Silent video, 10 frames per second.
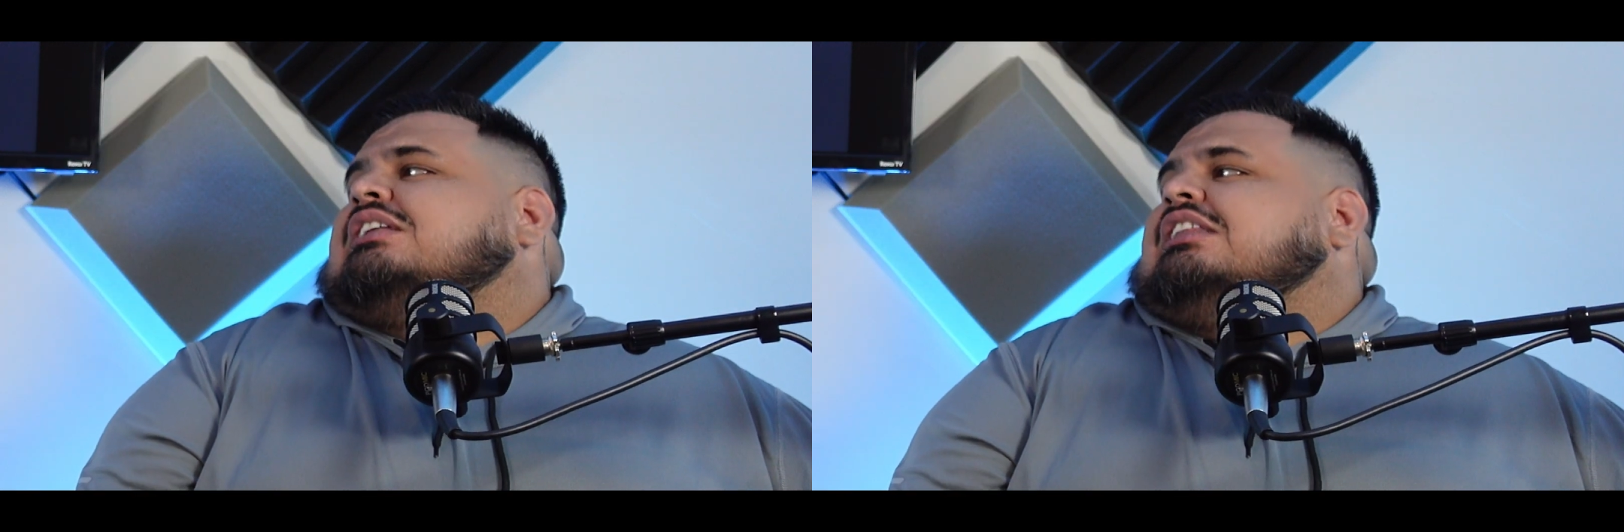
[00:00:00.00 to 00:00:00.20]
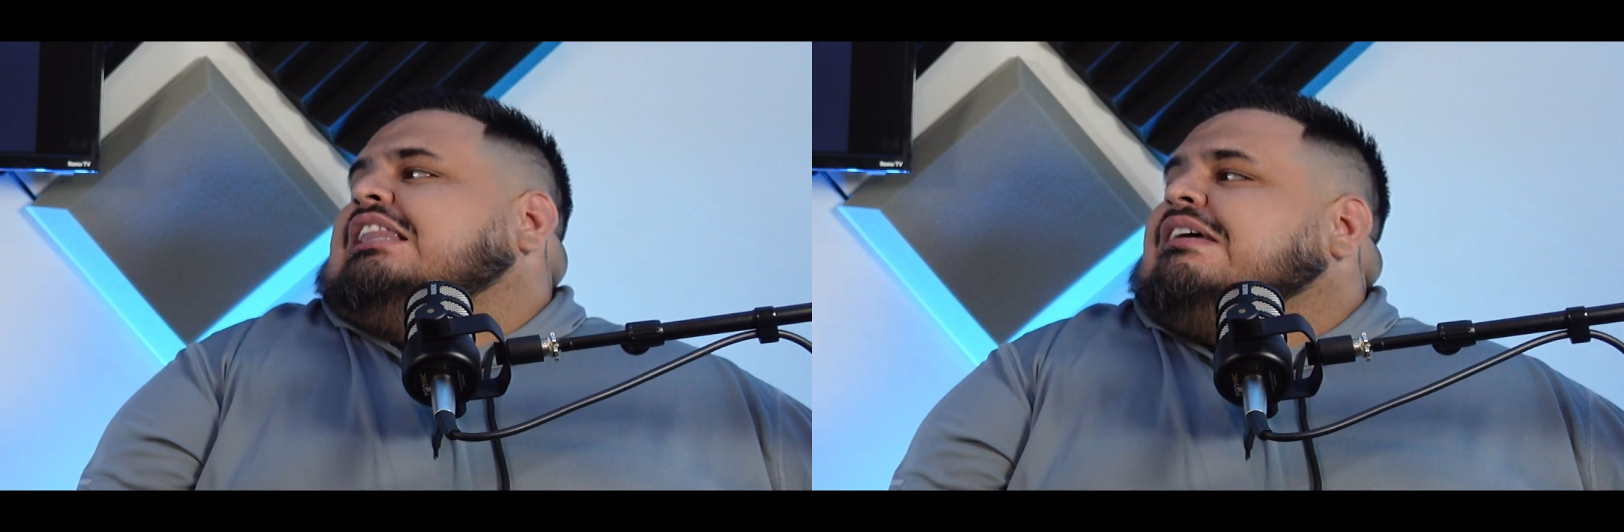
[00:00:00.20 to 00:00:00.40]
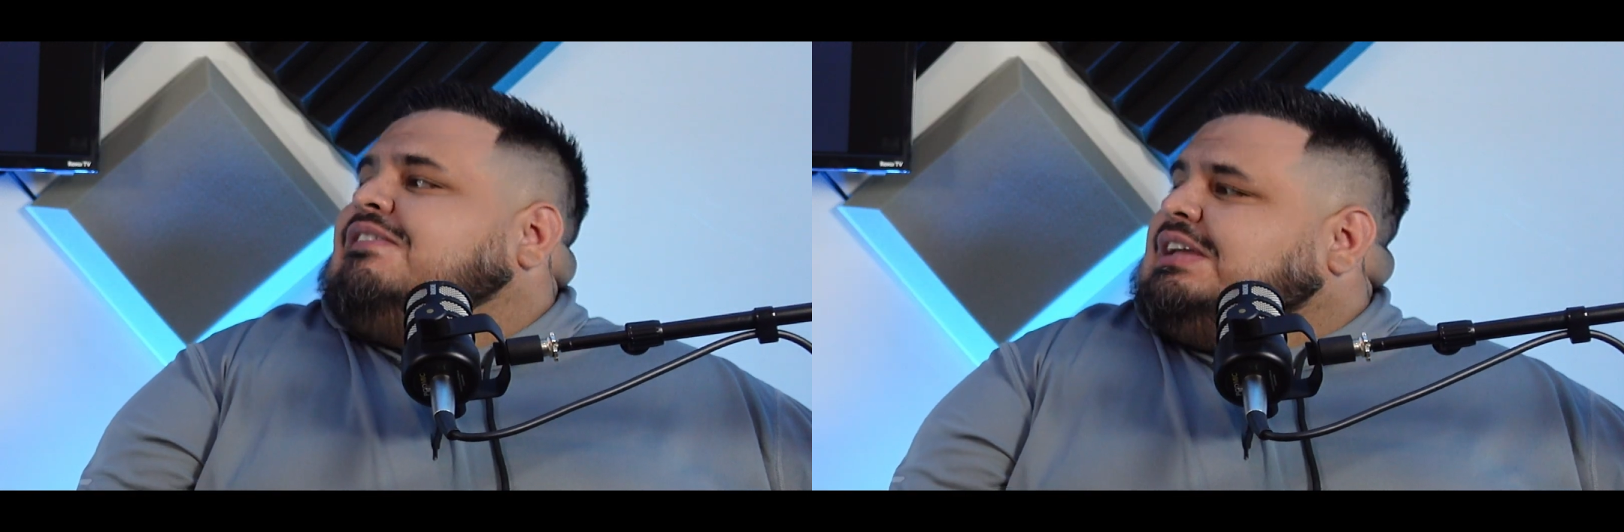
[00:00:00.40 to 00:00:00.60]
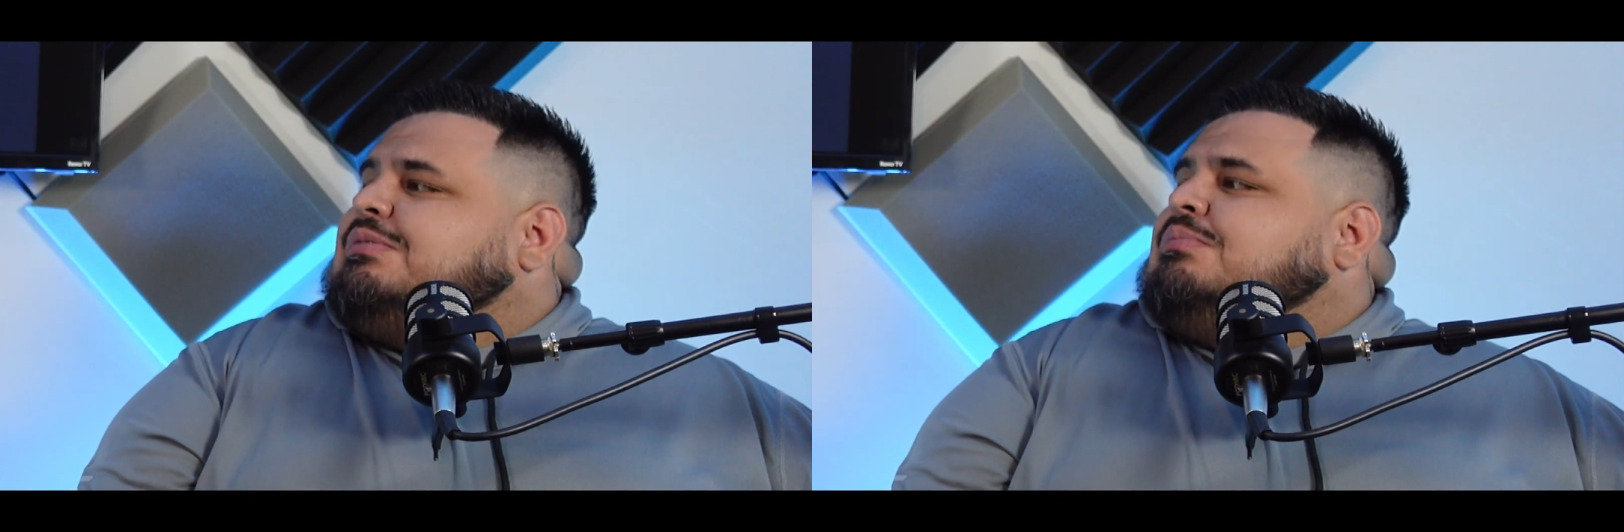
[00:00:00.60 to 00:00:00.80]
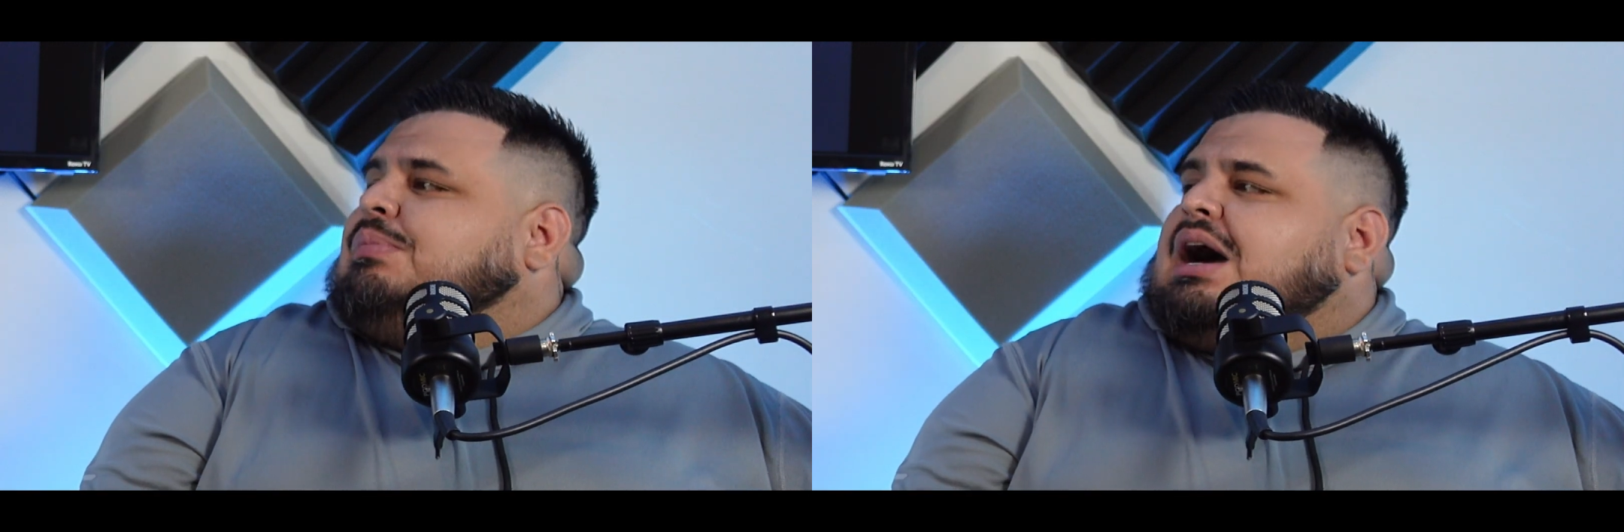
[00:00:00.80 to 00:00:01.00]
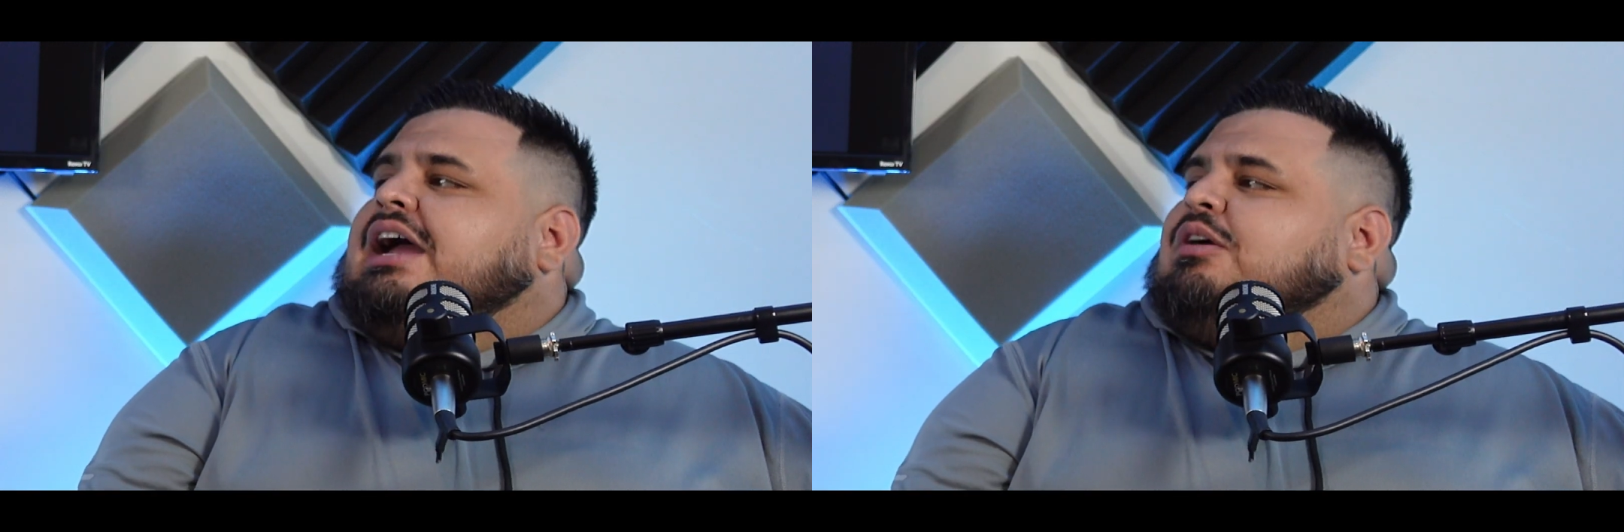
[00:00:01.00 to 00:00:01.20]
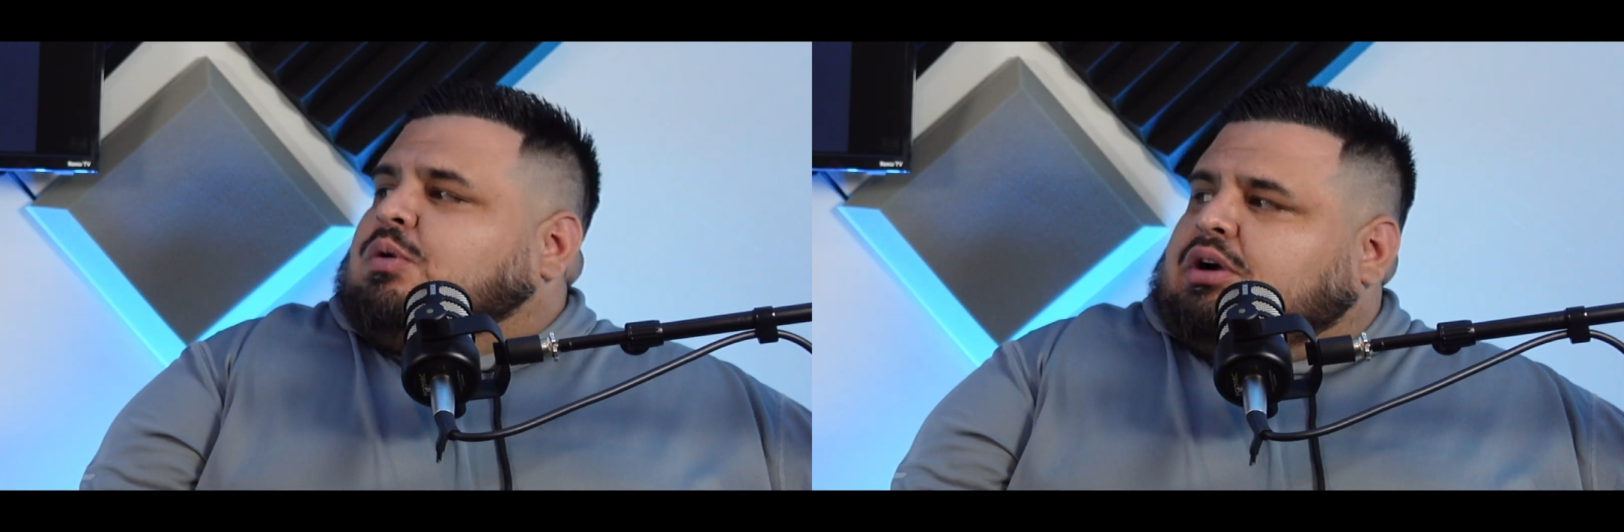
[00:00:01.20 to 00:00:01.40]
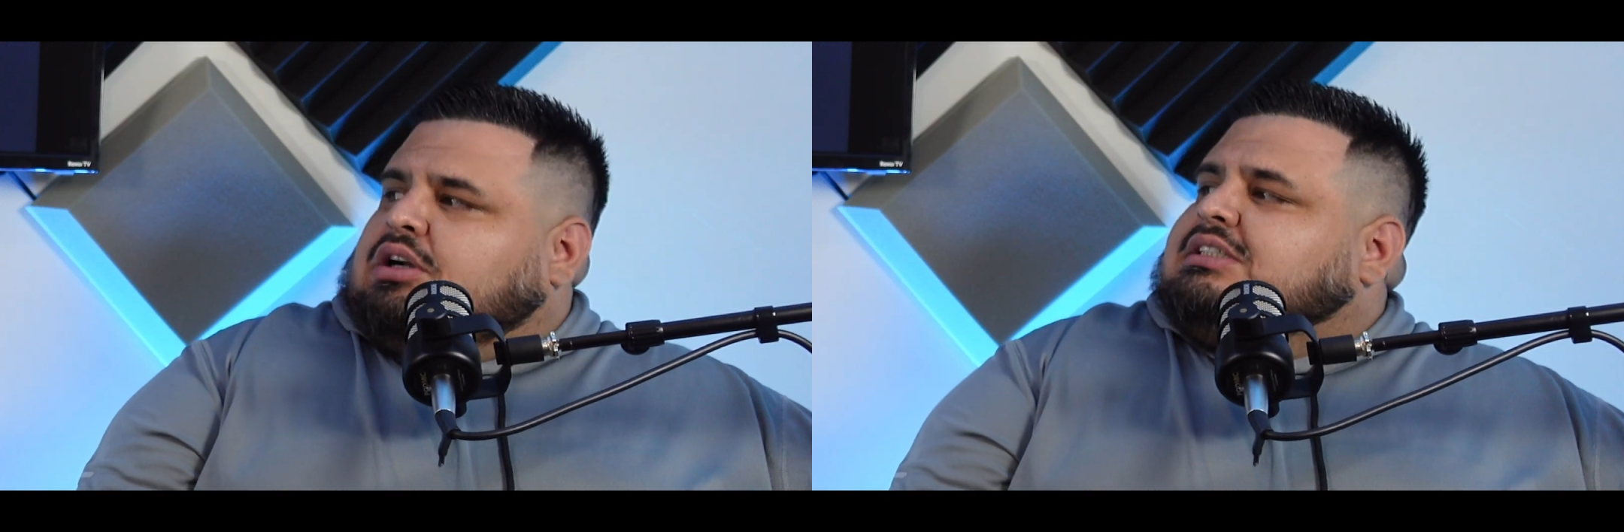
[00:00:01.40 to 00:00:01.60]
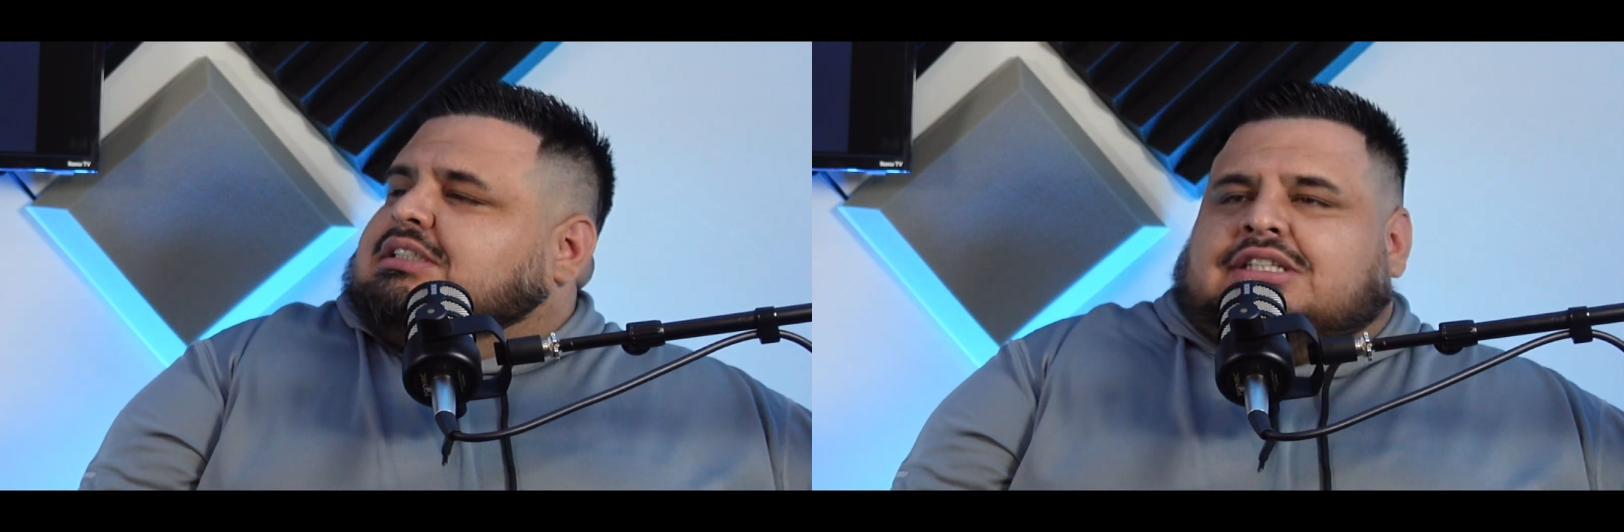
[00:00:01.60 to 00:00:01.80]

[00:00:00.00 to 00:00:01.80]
living by words.